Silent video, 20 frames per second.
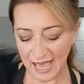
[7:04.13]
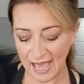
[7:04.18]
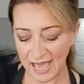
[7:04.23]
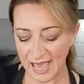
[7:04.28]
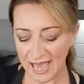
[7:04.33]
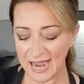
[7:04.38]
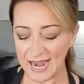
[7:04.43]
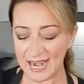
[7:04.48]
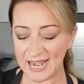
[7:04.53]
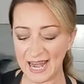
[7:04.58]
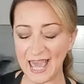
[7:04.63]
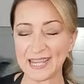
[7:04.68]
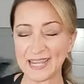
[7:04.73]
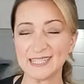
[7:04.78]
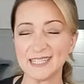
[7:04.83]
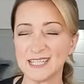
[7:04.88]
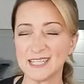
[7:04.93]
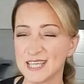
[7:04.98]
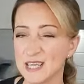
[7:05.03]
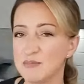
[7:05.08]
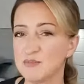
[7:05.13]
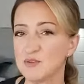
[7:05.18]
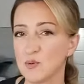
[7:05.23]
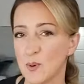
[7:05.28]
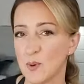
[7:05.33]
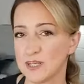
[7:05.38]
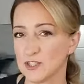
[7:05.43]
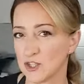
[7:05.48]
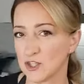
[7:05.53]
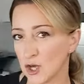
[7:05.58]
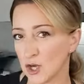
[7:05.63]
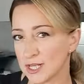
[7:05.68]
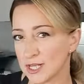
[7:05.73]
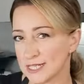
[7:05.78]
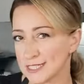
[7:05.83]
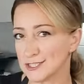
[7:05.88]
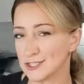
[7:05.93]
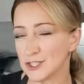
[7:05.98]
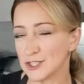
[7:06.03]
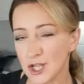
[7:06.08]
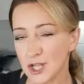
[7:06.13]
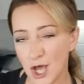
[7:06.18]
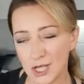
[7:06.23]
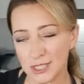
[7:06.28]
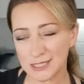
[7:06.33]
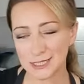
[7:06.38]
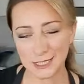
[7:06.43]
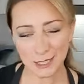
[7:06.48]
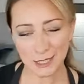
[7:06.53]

I like to keep the white chocolate not